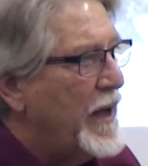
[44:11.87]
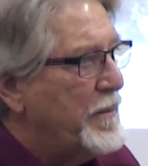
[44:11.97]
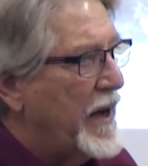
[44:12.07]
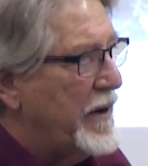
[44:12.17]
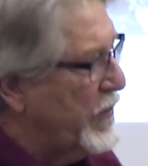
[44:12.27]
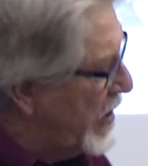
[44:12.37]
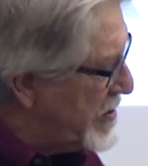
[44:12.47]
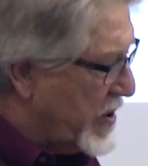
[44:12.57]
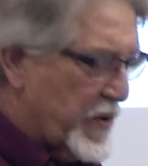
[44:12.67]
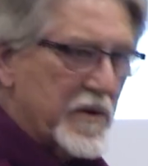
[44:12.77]
But
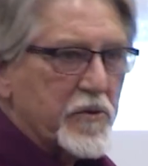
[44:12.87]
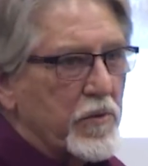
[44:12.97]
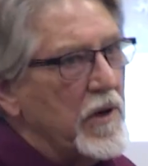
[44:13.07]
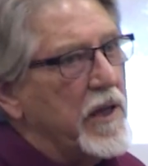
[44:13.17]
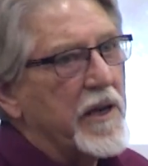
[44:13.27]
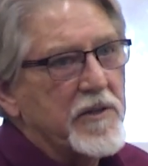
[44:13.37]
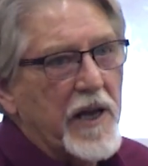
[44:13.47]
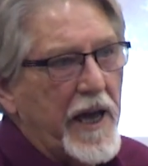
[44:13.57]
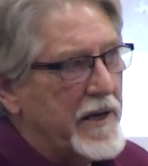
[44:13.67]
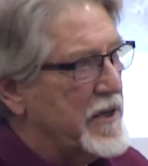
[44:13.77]
Richard was really
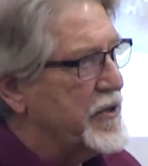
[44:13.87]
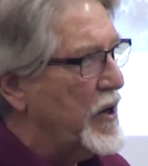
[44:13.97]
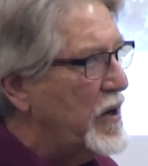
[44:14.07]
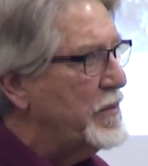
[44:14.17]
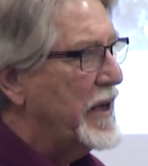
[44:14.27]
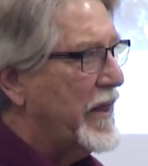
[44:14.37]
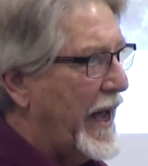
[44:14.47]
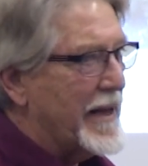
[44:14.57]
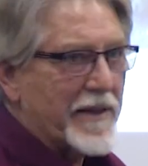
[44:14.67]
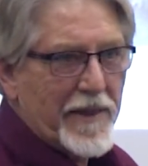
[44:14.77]
excited to show me
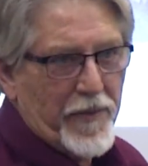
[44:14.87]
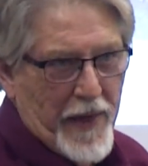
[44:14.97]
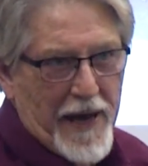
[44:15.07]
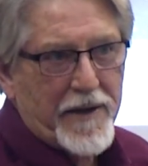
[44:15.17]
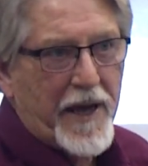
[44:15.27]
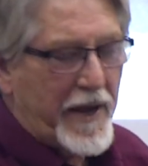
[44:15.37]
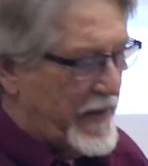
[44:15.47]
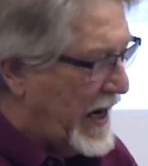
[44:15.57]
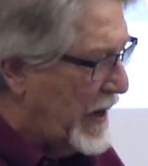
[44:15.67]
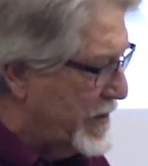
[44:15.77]
that day
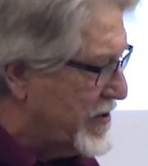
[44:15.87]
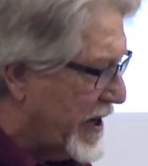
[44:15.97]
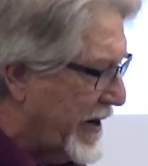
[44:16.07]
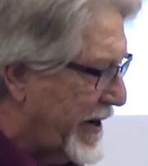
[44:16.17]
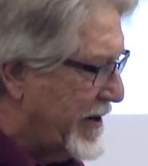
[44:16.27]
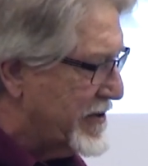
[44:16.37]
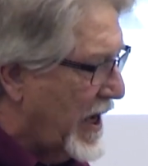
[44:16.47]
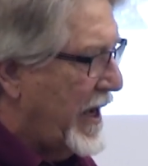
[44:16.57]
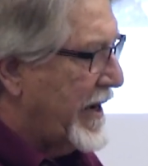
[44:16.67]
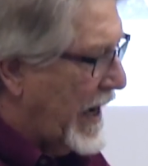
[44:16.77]
that I was there. He goes,
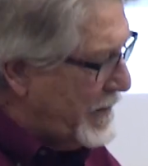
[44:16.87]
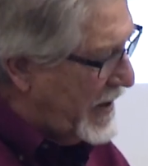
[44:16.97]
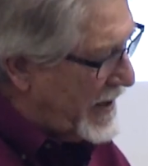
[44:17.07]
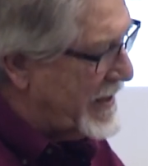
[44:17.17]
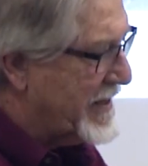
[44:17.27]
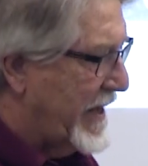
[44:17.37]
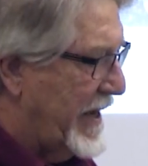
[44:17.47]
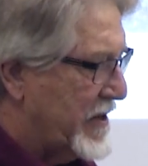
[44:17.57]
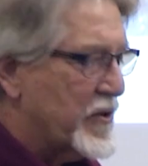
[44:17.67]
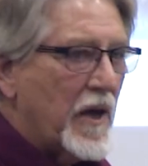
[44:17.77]
"Come look at
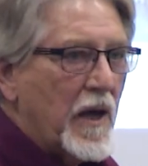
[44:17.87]
this."